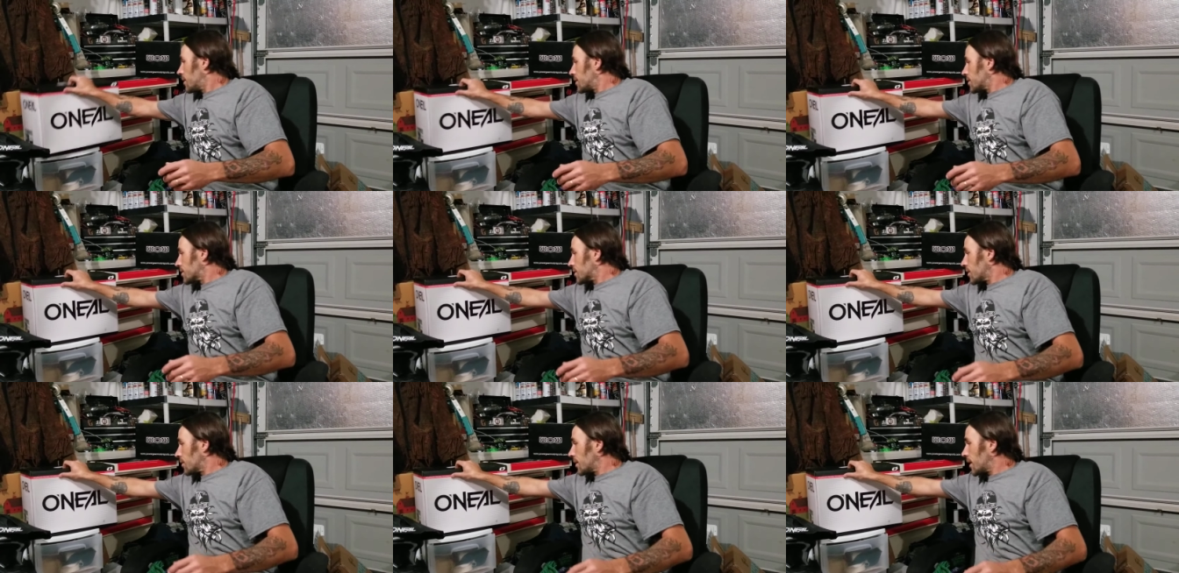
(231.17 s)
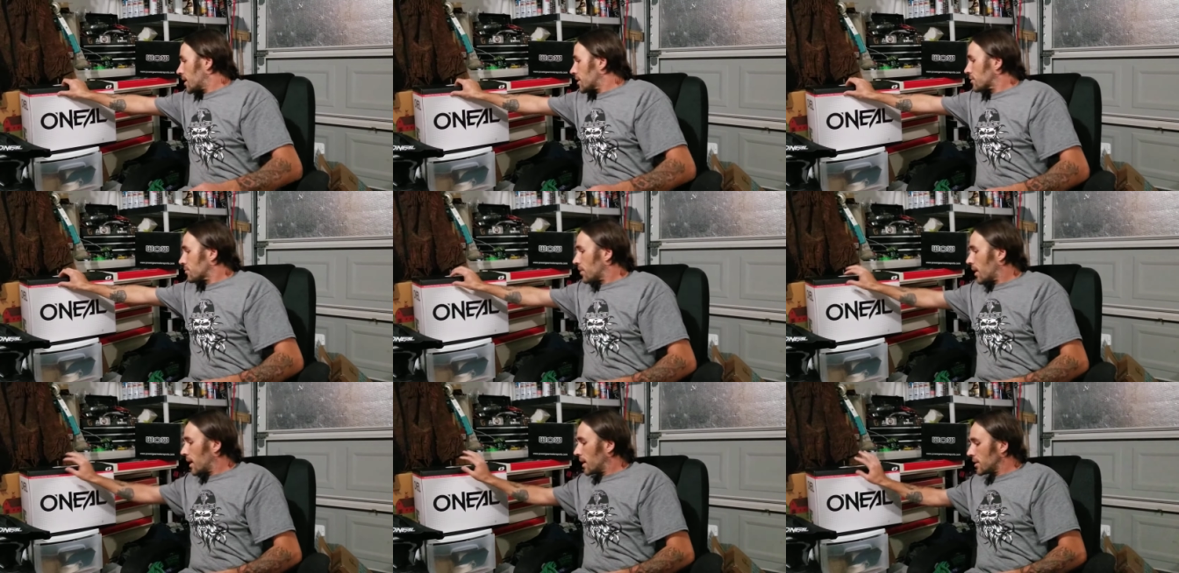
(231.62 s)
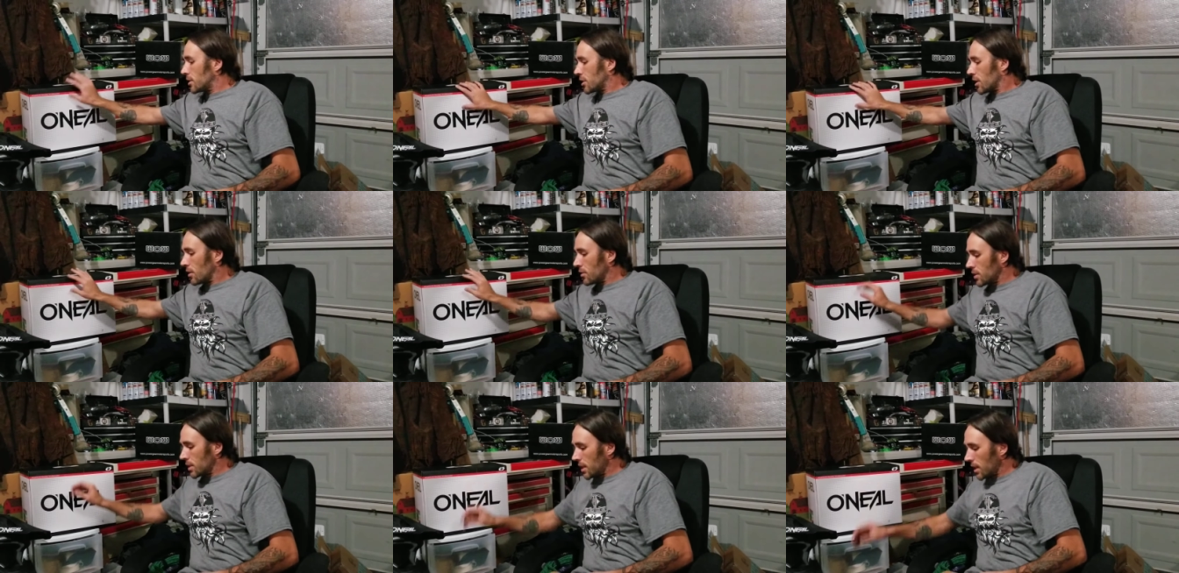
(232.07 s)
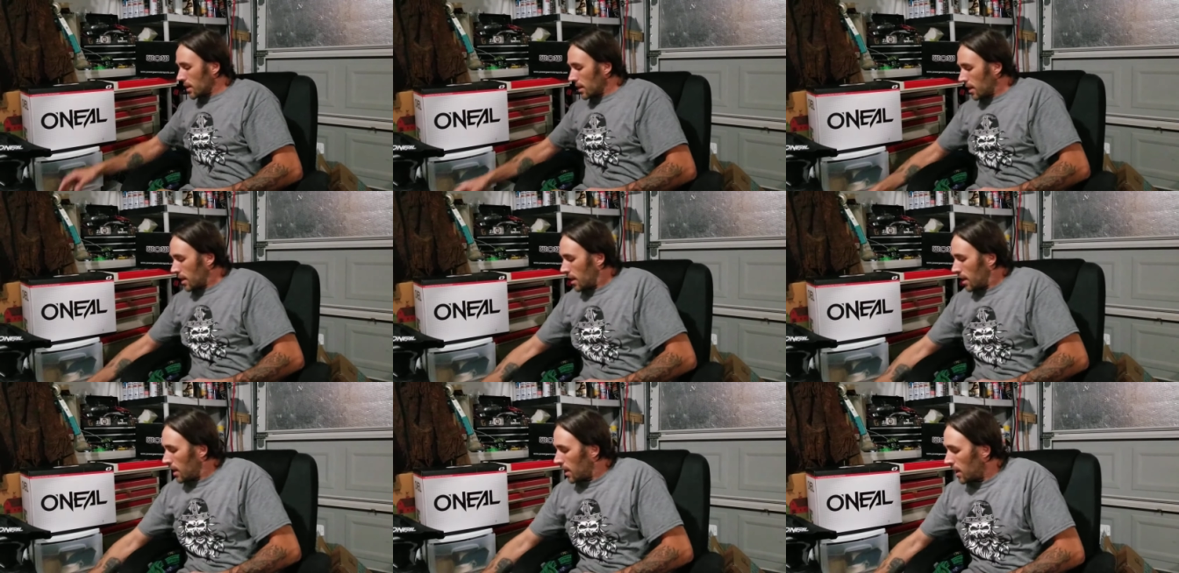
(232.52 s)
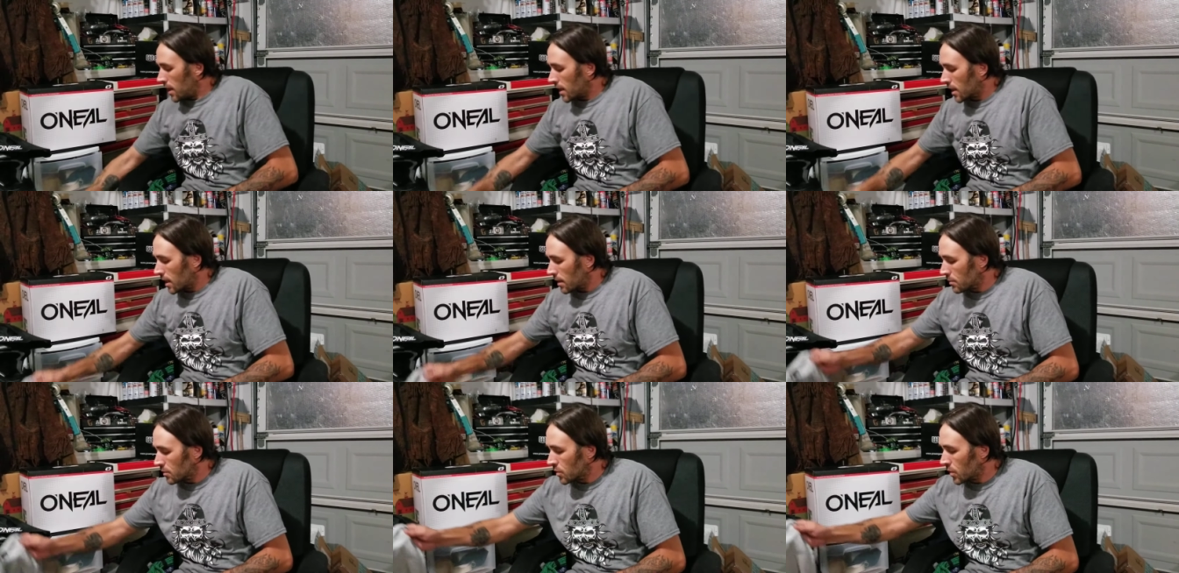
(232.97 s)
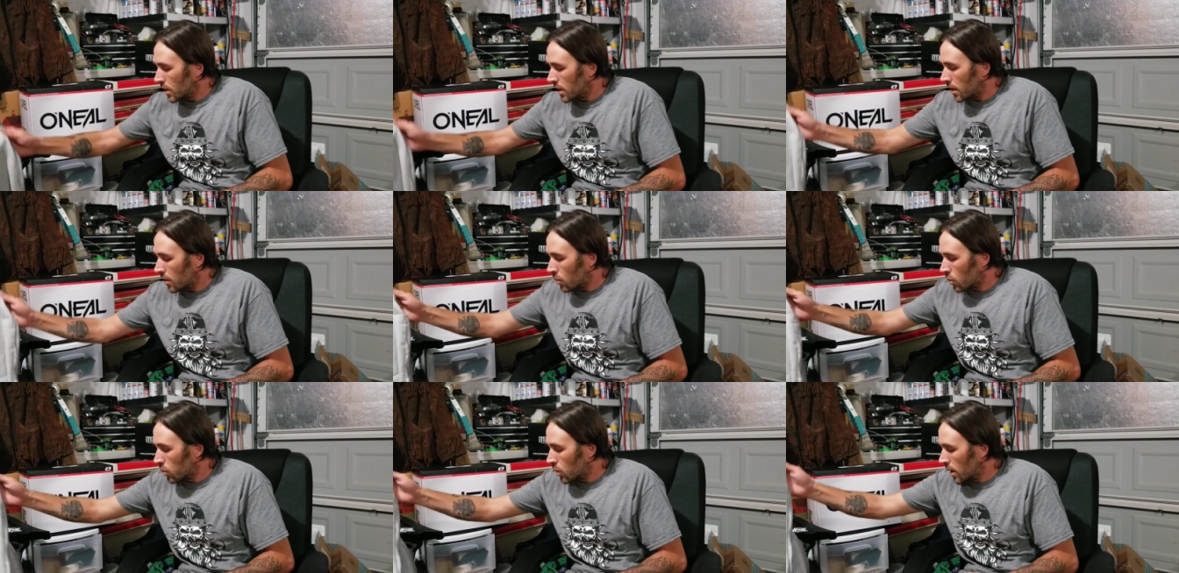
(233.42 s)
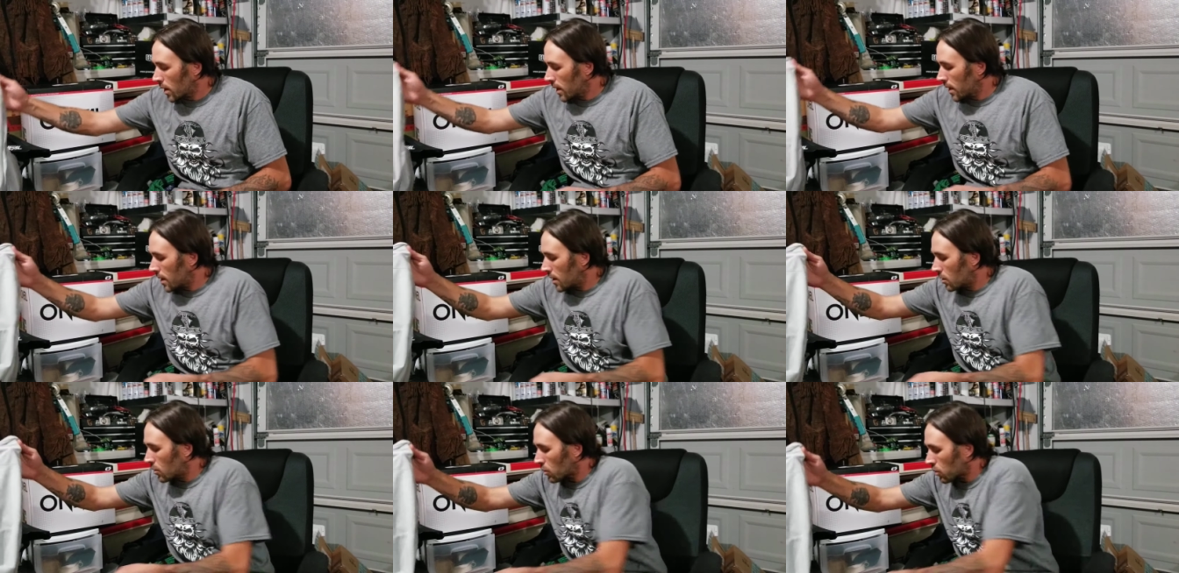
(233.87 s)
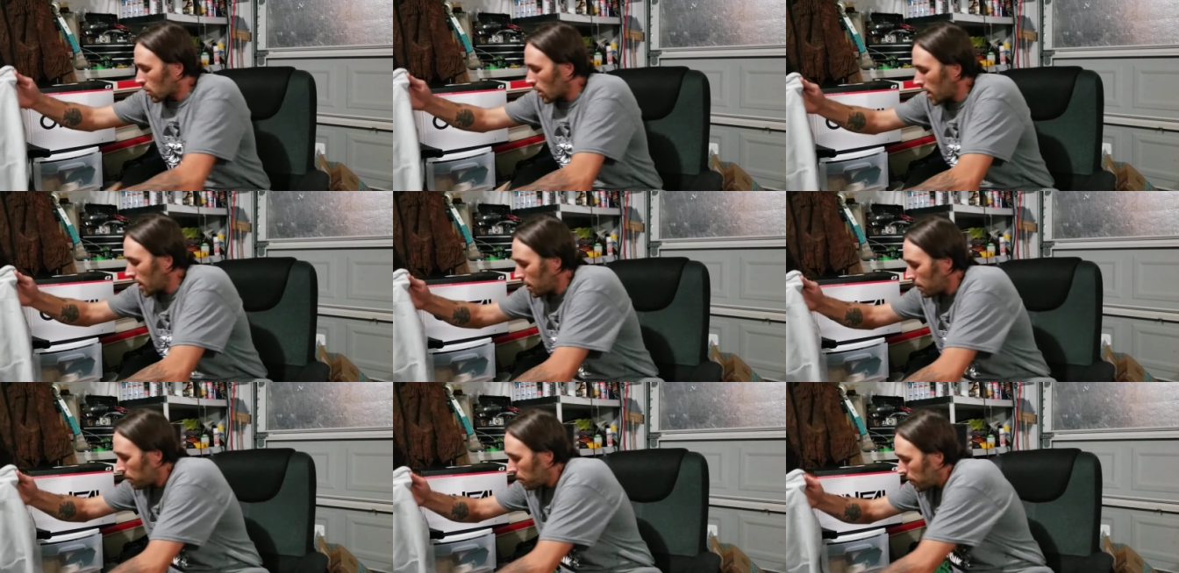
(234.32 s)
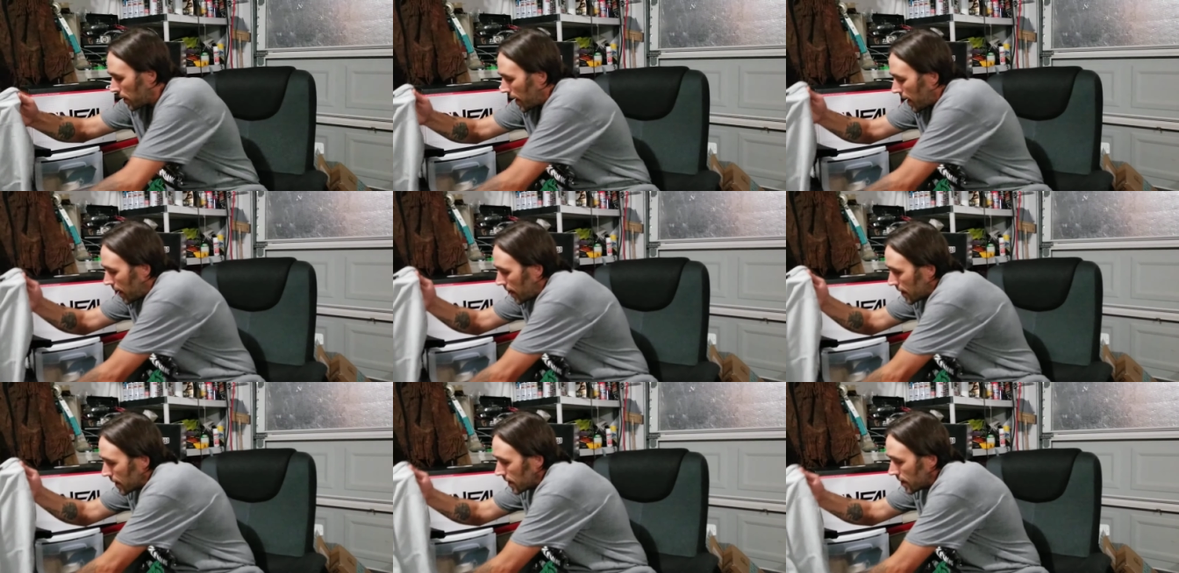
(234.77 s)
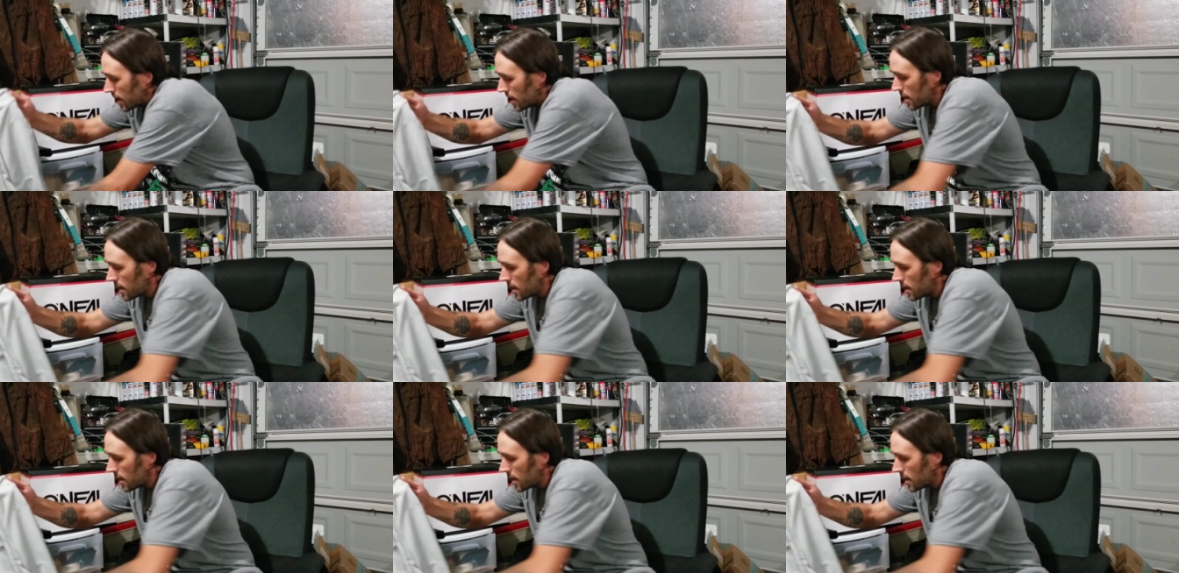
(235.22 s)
So that's why I chose it. It comes with a really great bag.